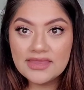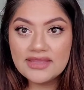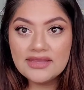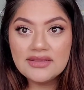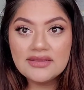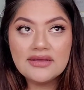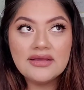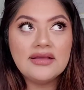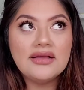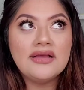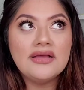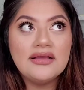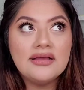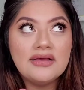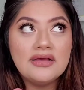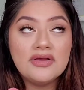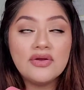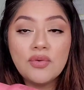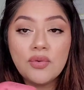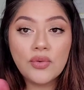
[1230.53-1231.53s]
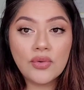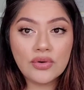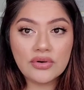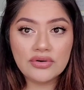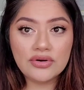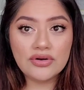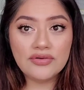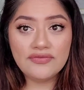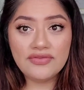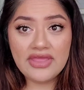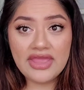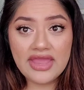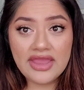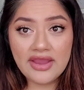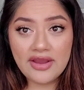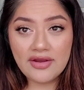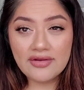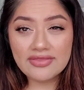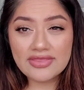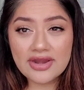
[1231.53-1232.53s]
like a quarter of the
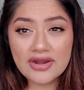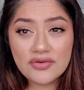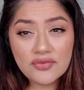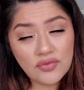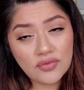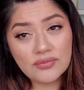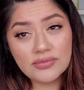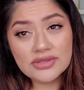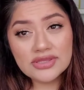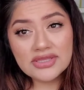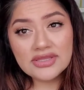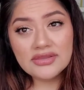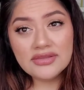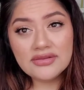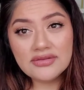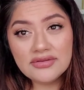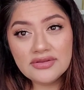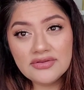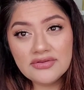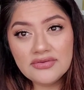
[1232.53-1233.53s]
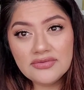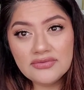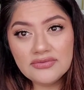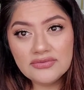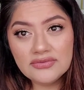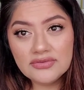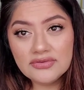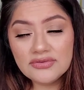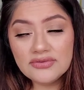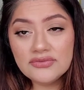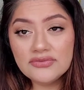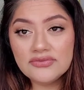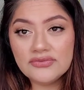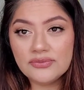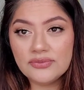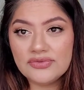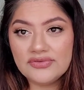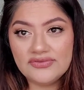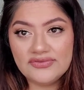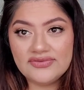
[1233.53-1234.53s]
hair that I normally use
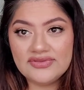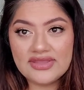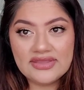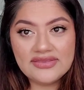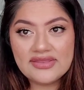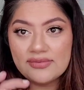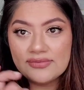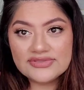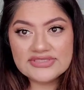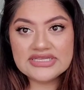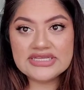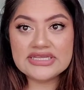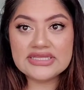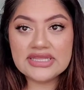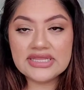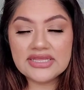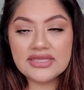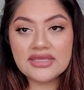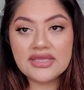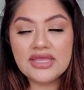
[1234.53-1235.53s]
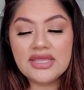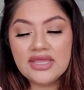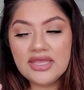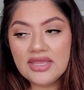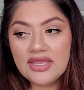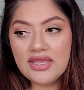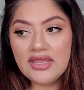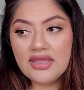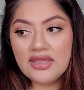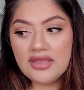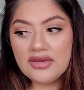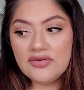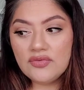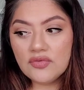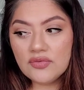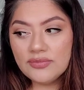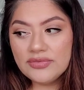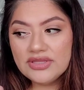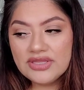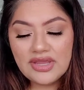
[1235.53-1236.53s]
lose was that was it like
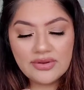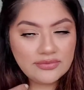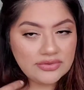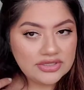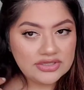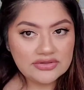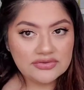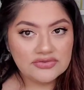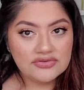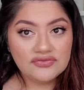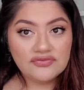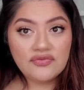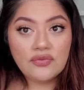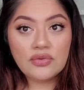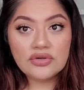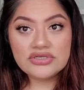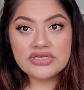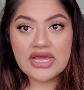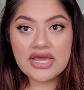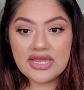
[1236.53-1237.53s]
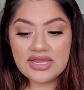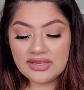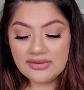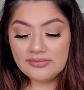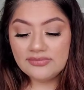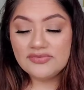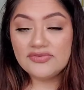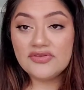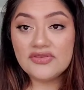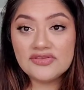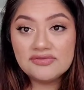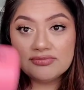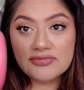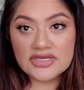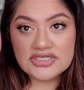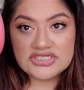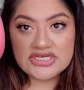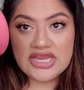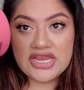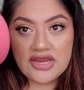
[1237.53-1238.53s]
normally I would use four times as
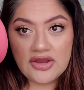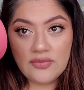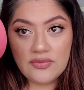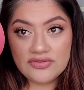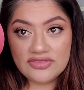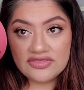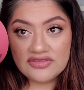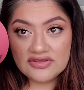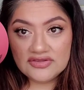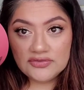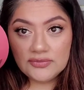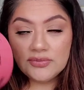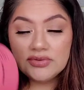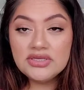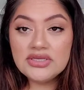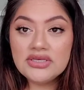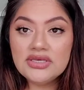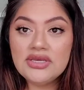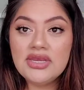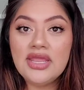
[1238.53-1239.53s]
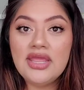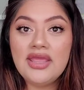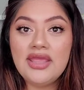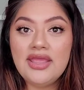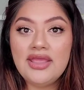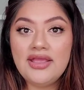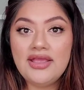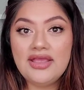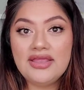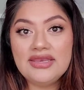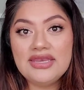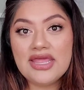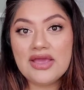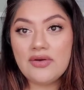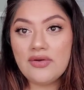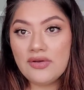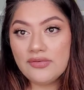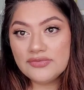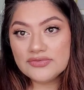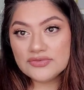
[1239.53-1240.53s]
much hair with this one and
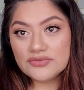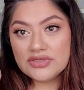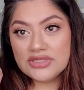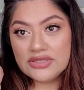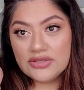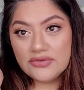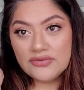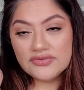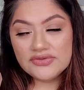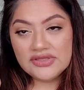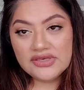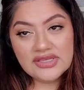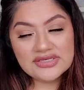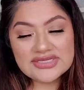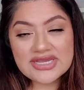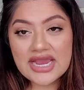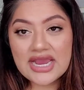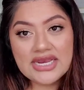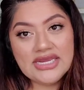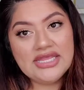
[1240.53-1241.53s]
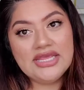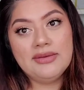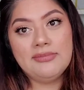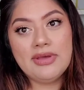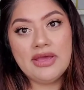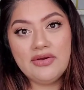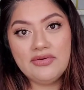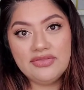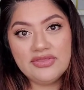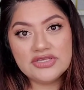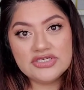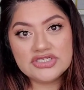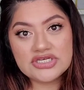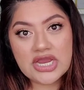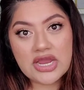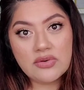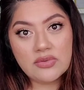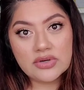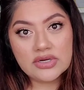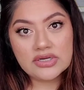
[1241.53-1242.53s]
now I was only losing a tiny amount in the
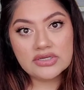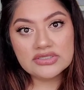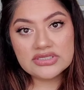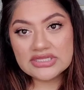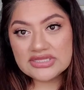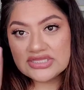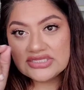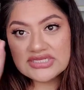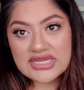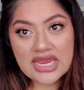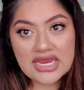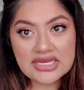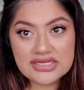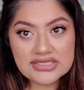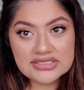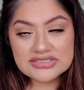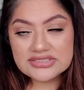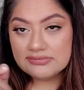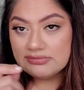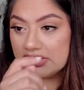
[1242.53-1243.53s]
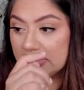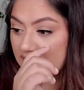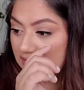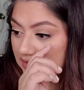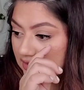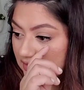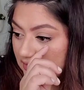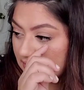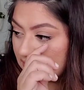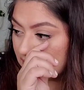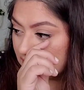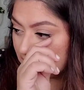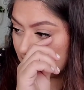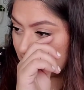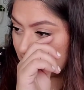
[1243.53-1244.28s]
shower like the tiniest amount like